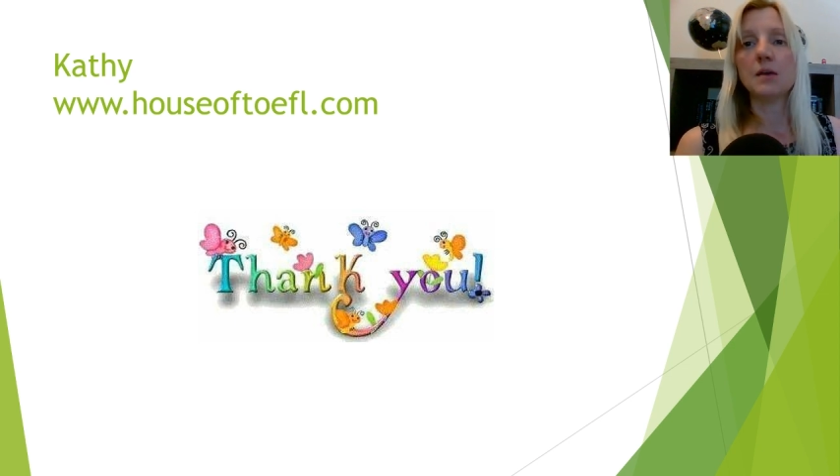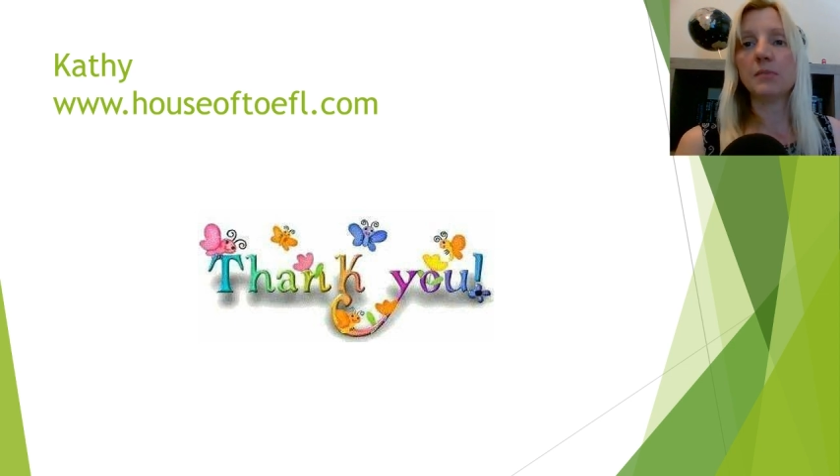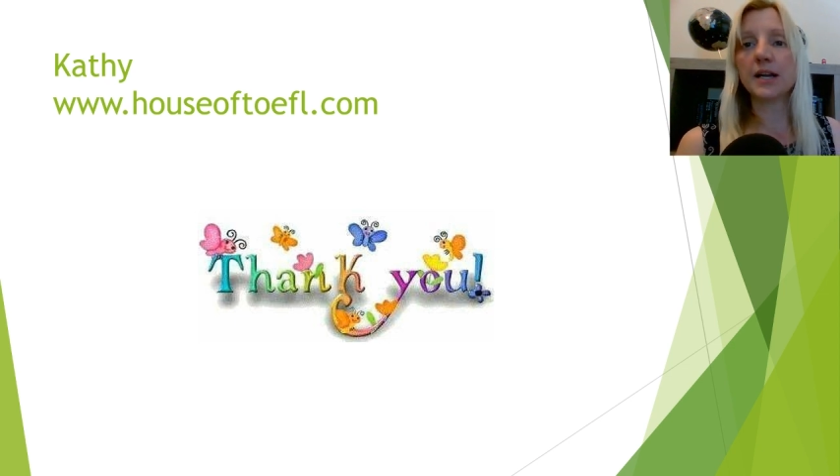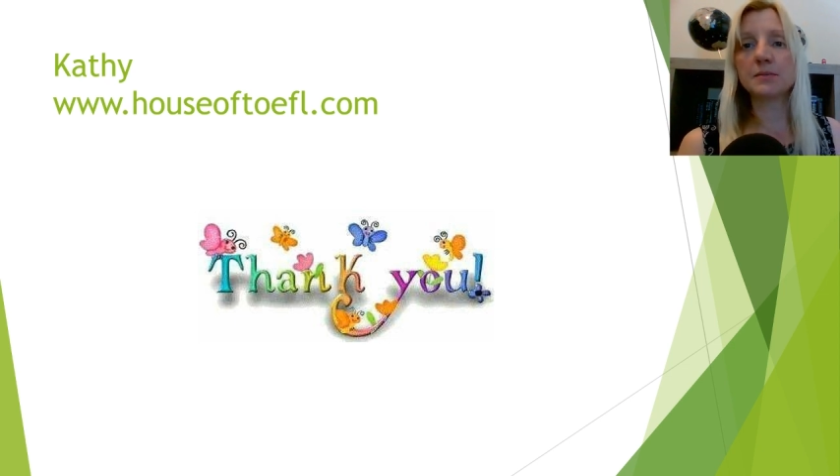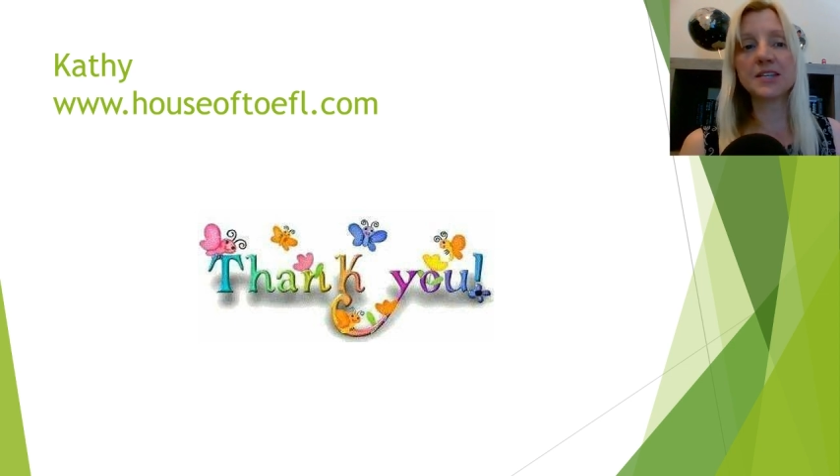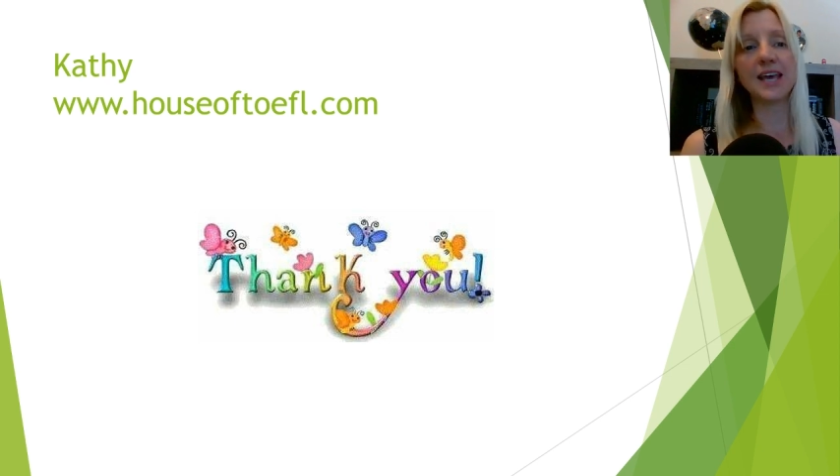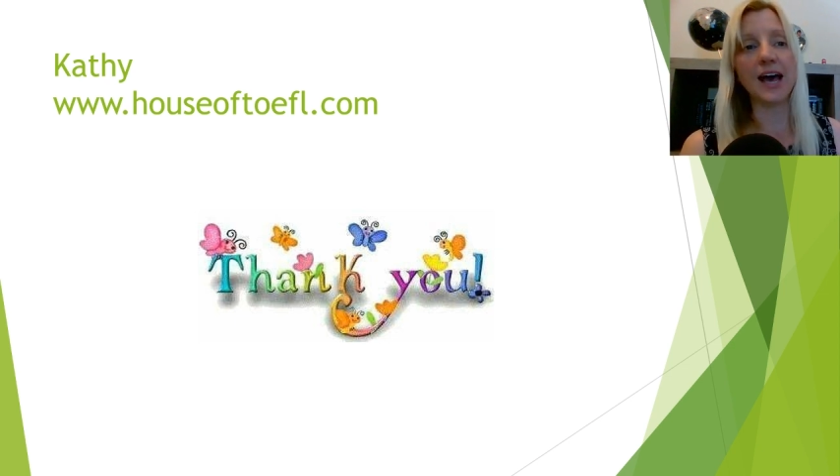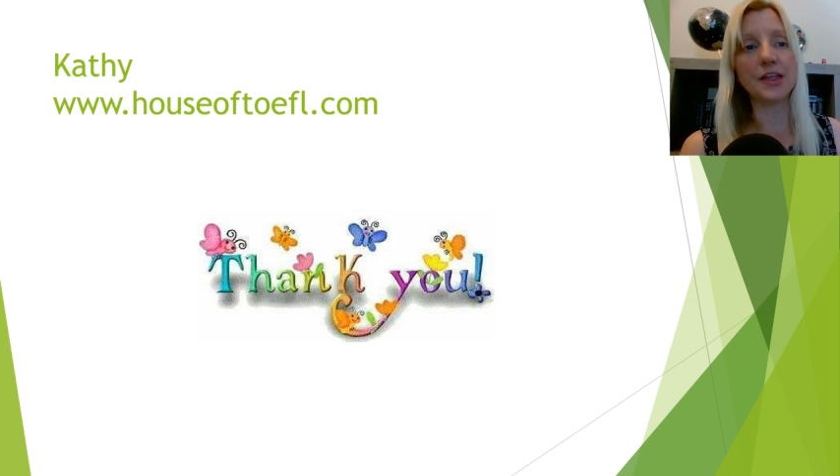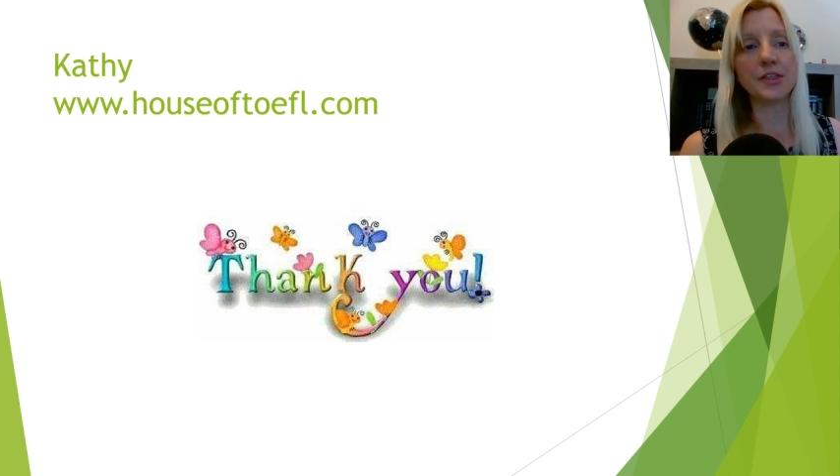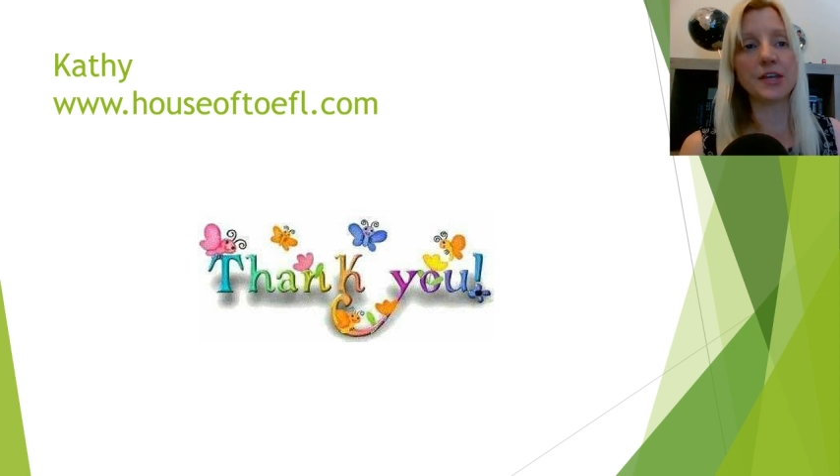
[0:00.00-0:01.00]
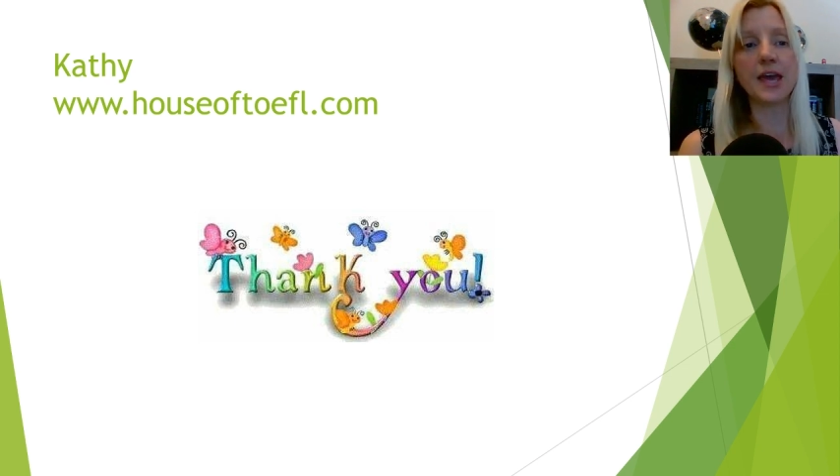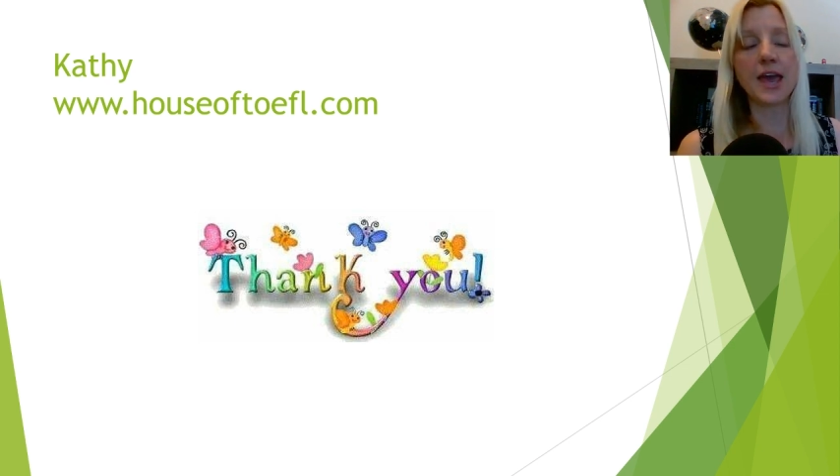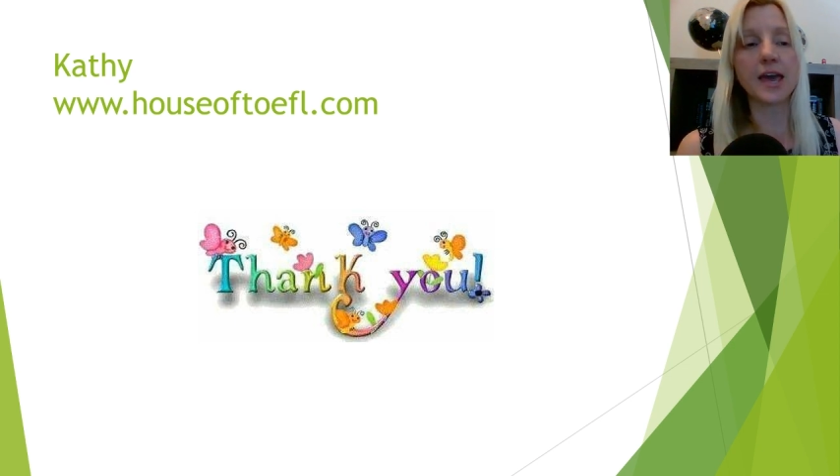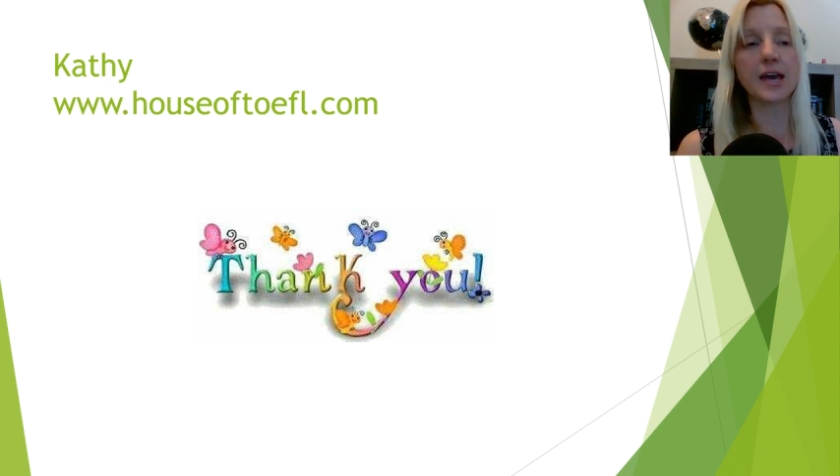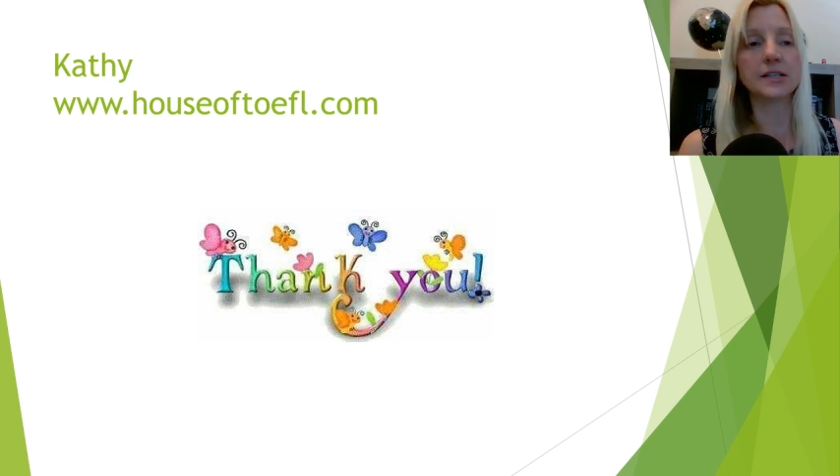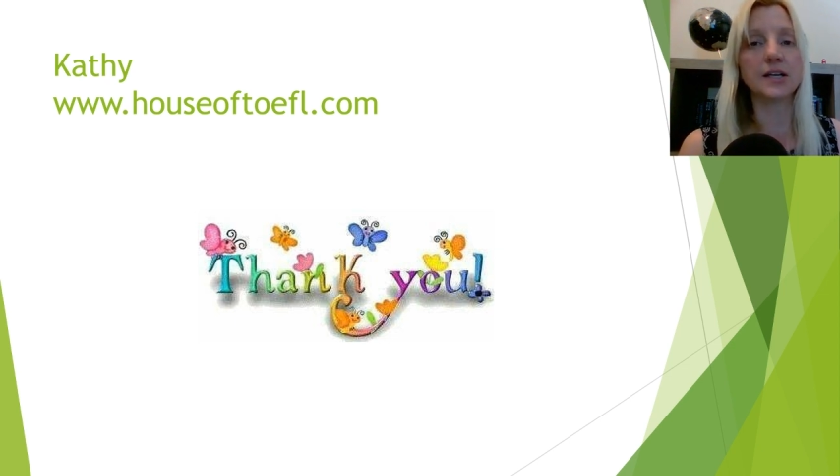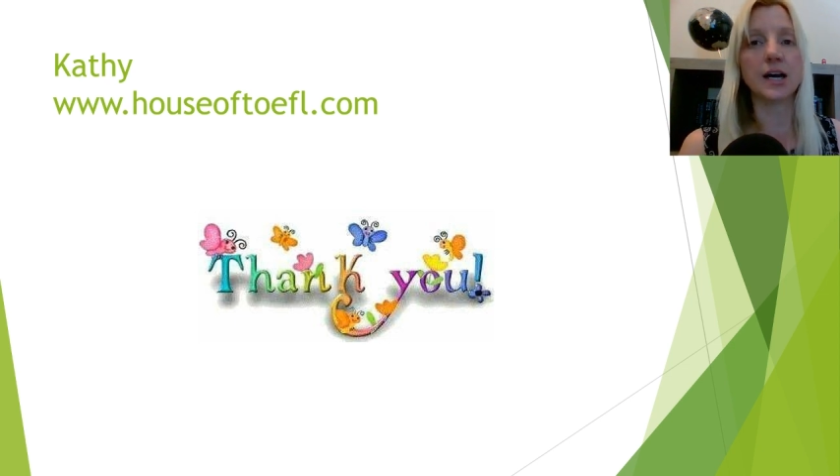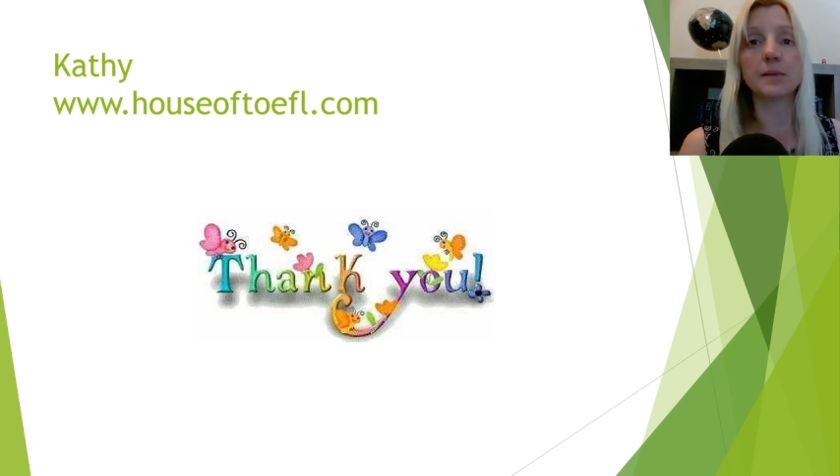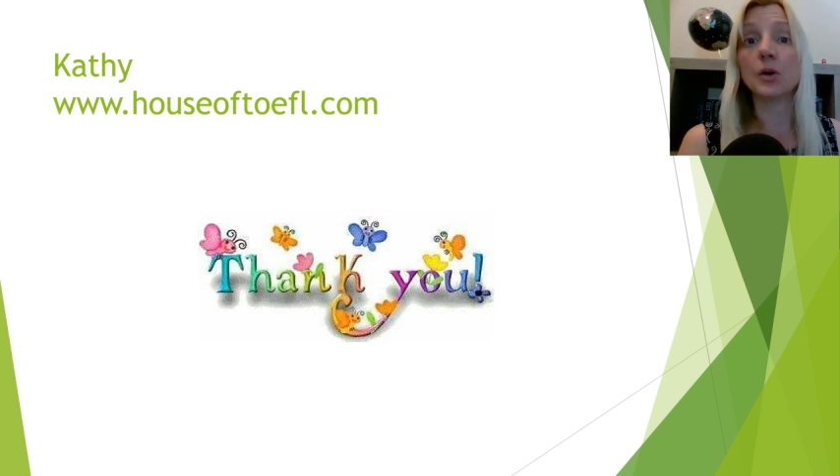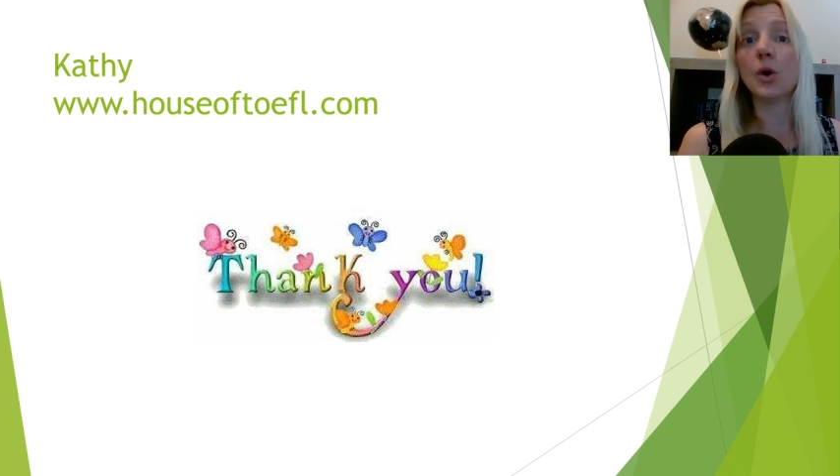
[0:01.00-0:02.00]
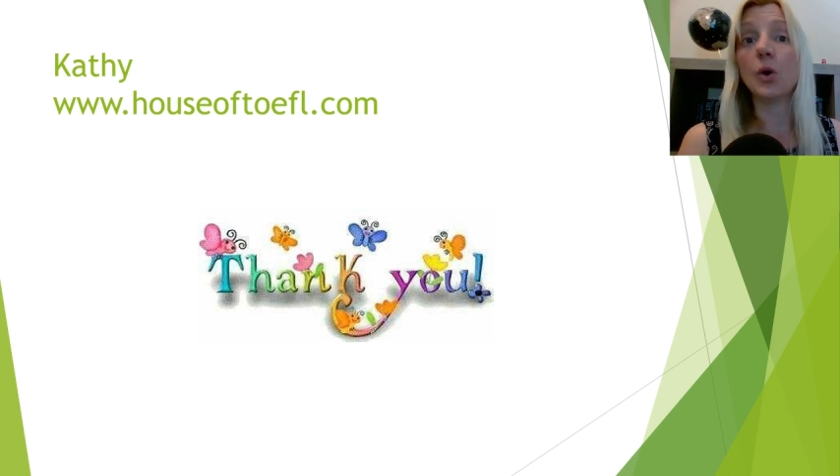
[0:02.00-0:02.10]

My name is Kathy, and I'm the